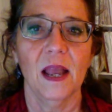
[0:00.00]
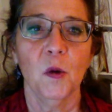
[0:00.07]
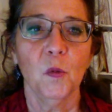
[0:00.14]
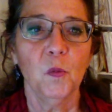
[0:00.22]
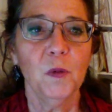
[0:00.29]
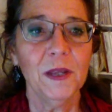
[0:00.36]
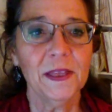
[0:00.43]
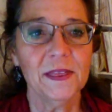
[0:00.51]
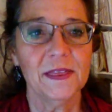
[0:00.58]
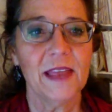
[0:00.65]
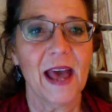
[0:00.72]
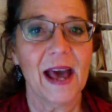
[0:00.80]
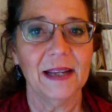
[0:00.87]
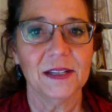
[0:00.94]
With
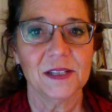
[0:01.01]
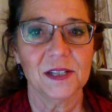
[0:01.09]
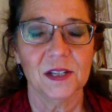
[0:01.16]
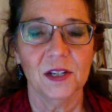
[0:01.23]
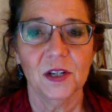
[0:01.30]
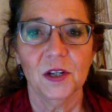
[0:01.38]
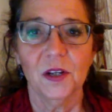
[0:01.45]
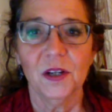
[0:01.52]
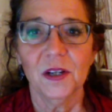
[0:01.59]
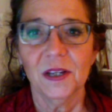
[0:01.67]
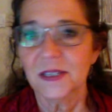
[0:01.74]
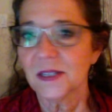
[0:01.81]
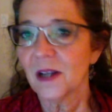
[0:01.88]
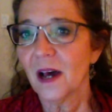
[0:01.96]
that,
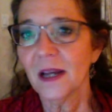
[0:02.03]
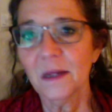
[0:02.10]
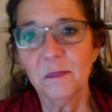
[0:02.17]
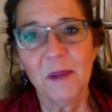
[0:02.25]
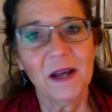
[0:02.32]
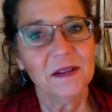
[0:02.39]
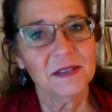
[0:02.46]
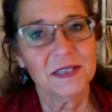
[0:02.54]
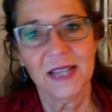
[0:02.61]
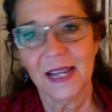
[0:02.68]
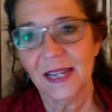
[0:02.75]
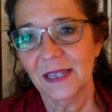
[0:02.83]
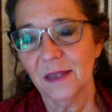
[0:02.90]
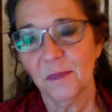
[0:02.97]
it's not about
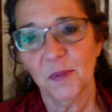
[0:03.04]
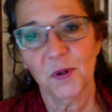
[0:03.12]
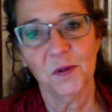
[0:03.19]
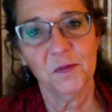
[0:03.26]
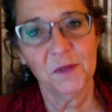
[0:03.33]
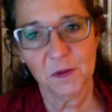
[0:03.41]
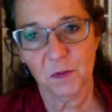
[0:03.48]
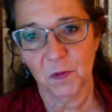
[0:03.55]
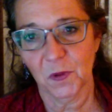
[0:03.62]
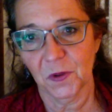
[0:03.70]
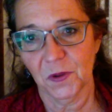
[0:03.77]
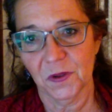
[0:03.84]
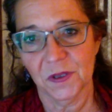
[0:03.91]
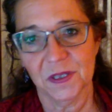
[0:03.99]
saying the perfect
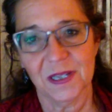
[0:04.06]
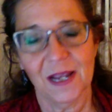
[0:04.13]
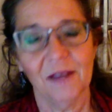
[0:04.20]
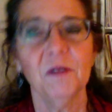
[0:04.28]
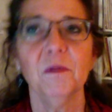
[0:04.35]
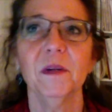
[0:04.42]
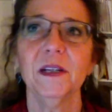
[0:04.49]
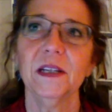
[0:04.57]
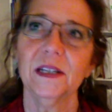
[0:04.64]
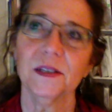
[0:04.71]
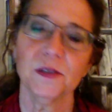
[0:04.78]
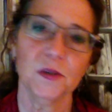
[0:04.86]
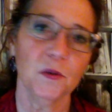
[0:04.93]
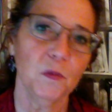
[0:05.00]
words. Everyone
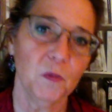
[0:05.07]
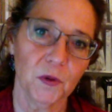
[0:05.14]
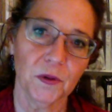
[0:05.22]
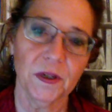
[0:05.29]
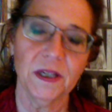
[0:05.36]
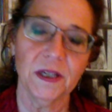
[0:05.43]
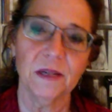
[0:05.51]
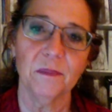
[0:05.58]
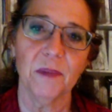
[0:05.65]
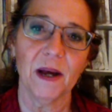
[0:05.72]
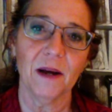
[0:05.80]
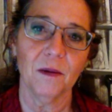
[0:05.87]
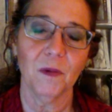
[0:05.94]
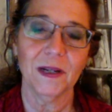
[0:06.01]
gets so worried
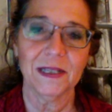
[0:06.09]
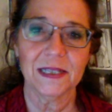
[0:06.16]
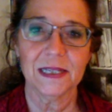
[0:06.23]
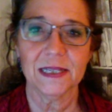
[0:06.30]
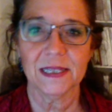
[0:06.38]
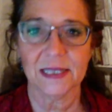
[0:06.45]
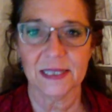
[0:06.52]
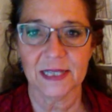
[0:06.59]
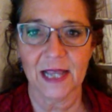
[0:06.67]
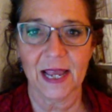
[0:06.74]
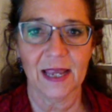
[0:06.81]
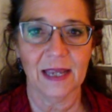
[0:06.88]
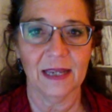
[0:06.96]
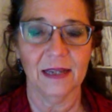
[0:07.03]
about what to
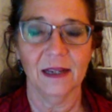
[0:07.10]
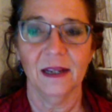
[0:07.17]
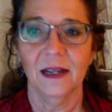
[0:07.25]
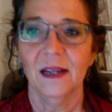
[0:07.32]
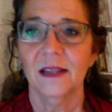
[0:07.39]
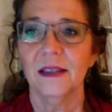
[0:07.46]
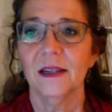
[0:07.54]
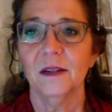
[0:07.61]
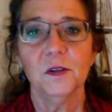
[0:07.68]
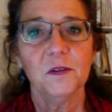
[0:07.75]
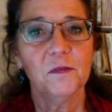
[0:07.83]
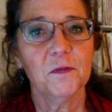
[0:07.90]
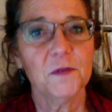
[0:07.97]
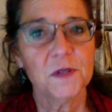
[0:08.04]
say. They look
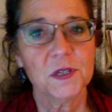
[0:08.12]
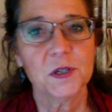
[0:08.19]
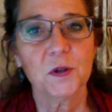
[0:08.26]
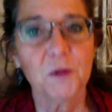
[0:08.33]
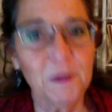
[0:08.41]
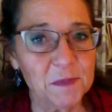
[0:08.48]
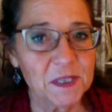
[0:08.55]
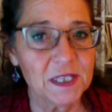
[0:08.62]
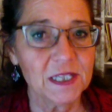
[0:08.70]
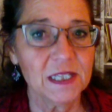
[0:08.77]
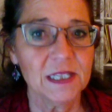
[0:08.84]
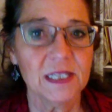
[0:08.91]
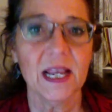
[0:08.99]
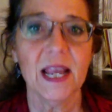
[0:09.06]
for scripts to
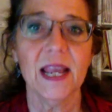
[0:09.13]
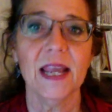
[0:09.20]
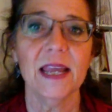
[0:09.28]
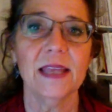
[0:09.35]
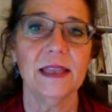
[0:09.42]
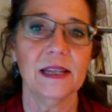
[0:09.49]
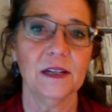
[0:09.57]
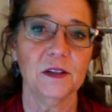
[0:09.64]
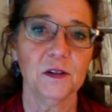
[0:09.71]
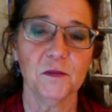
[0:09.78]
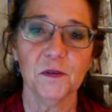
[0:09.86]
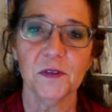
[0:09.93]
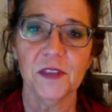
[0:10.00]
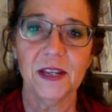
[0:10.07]
say. They look
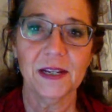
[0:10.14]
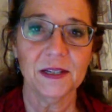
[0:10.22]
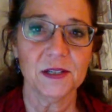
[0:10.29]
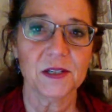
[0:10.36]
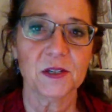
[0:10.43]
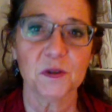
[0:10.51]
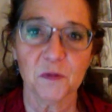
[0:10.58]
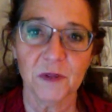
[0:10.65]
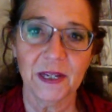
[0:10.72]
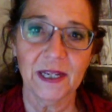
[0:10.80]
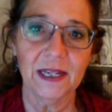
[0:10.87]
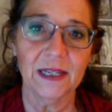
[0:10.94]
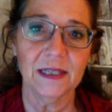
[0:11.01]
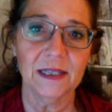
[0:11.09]
for things to
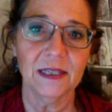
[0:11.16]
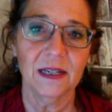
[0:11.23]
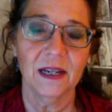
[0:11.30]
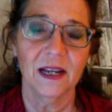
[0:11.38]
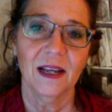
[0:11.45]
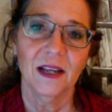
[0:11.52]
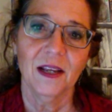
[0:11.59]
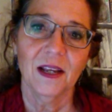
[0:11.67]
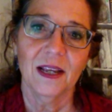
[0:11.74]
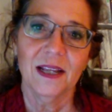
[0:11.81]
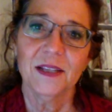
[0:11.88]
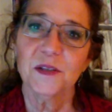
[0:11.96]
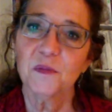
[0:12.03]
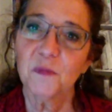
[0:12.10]
read.
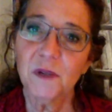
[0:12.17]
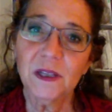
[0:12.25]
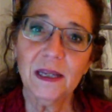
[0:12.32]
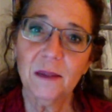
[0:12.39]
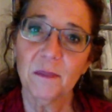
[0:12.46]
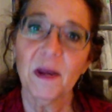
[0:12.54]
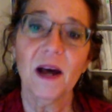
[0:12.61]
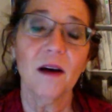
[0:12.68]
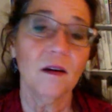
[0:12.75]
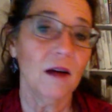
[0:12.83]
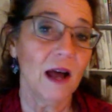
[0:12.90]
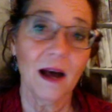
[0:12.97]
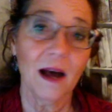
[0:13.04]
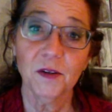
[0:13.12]
It's really about
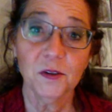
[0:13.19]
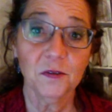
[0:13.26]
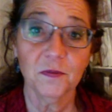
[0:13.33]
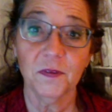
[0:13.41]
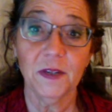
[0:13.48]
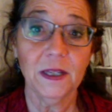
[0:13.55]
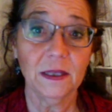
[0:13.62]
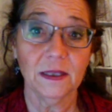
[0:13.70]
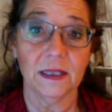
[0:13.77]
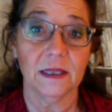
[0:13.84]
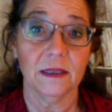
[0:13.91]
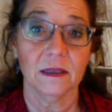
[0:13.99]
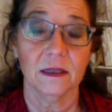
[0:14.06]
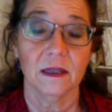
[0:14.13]
you're
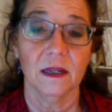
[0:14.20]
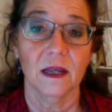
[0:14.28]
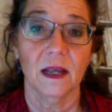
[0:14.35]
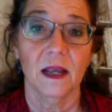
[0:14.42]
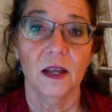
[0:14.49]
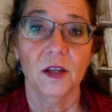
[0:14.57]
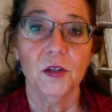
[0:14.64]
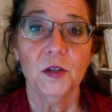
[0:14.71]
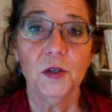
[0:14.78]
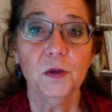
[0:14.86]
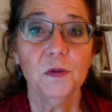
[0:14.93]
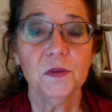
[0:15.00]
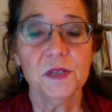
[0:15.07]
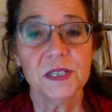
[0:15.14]
feeling.
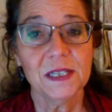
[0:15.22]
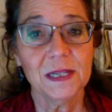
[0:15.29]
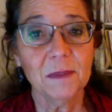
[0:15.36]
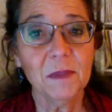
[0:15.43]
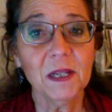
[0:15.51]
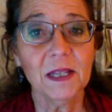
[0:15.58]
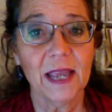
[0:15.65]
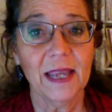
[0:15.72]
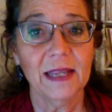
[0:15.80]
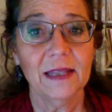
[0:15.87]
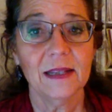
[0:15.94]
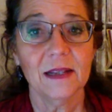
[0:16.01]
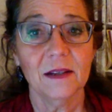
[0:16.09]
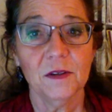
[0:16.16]
You
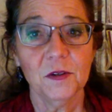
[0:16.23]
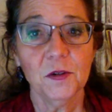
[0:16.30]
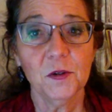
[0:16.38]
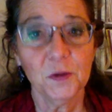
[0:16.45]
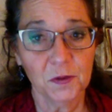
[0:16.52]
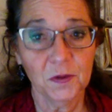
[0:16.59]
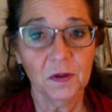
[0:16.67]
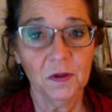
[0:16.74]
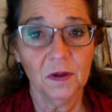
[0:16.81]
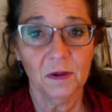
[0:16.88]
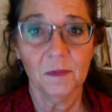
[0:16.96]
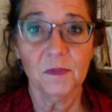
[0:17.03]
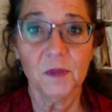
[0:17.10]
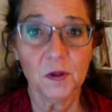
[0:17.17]
stimulate
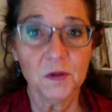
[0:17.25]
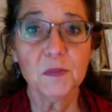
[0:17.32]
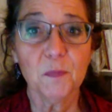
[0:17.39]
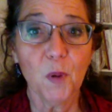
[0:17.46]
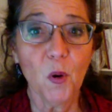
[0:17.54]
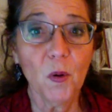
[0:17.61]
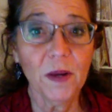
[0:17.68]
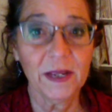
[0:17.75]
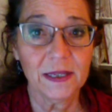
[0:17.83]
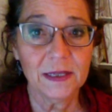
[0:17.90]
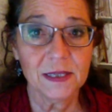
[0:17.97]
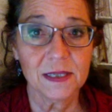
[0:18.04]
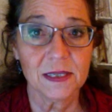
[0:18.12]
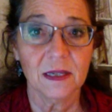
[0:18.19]
those
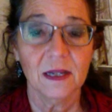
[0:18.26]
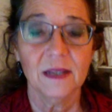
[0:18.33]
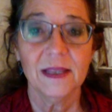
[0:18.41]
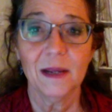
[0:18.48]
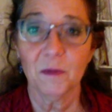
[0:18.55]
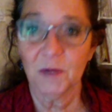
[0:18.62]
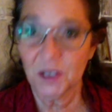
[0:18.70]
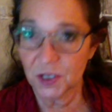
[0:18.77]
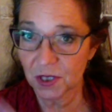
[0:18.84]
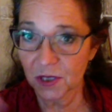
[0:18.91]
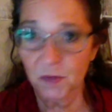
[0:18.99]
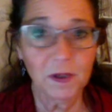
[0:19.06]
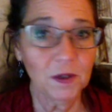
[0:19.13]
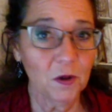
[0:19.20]
points that we
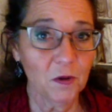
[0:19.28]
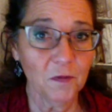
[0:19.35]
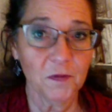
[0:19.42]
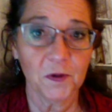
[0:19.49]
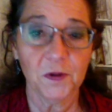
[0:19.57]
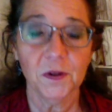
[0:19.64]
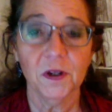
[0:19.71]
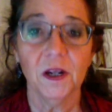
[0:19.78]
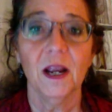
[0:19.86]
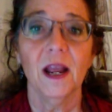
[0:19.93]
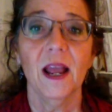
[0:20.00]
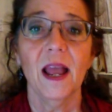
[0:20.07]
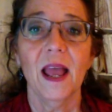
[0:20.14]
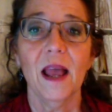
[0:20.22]
just went over
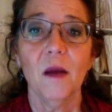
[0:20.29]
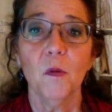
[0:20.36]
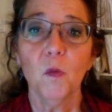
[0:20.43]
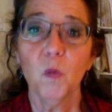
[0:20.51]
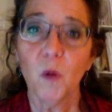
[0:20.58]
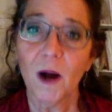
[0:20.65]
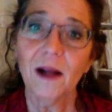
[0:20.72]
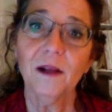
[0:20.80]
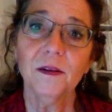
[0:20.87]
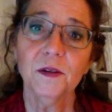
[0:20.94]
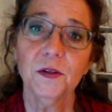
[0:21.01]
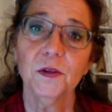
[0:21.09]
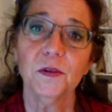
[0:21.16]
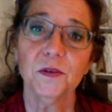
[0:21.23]
while
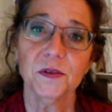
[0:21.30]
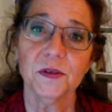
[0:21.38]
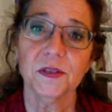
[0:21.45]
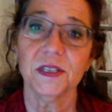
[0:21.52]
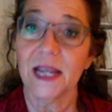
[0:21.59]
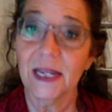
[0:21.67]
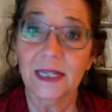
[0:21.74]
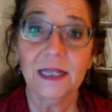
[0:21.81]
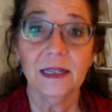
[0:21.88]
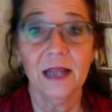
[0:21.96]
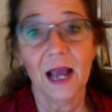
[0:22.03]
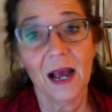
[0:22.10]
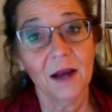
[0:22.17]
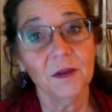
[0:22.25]
you're stating
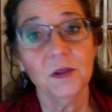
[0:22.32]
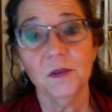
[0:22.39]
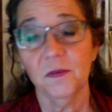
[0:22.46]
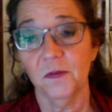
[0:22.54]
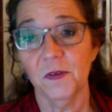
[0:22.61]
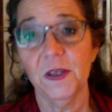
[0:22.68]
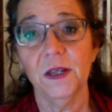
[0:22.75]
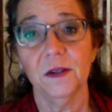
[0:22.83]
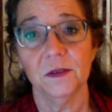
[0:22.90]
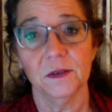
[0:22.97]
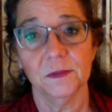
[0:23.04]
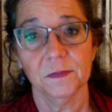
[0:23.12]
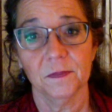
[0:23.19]
how you feel.